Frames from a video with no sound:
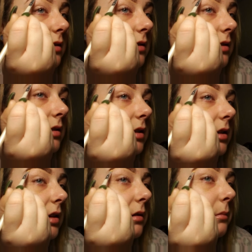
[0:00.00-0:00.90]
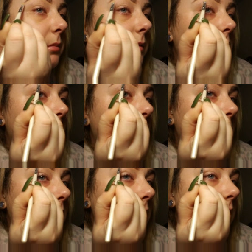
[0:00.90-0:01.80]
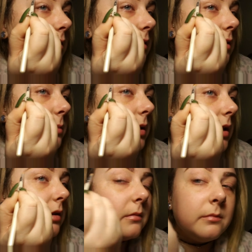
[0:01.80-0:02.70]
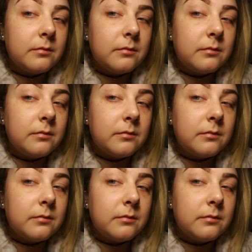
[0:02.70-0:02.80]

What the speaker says: clean up the bottom.